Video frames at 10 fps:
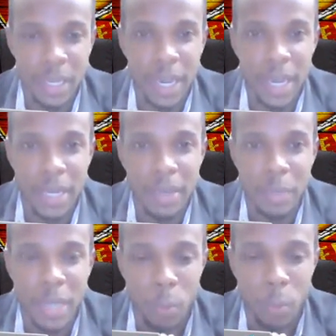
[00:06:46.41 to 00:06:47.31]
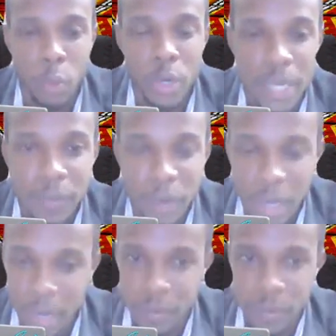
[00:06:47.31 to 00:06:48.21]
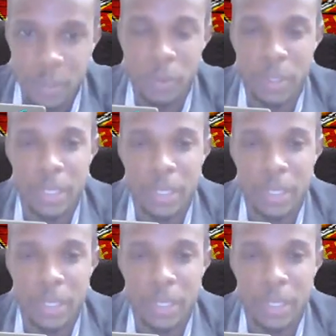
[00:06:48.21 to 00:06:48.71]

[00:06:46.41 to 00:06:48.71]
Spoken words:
and that would never have scored.